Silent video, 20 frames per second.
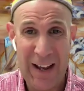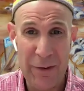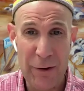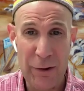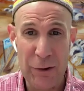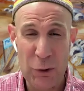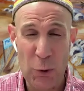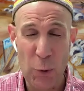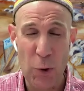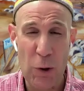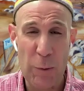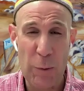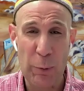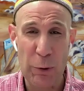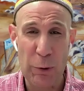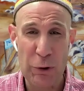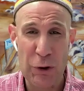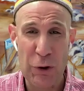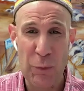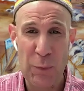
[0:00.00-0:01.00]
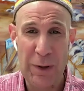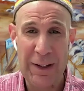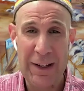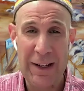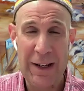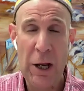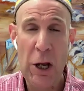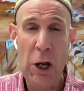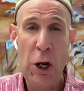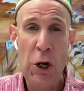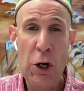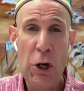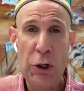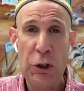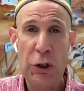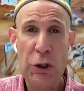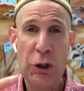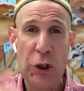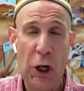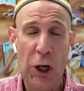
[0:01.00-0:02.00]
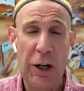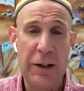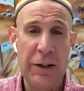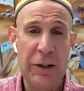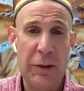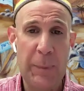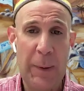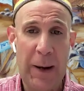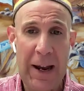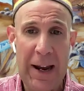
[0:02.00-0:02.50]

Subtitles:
It's how the Torah portion really starts,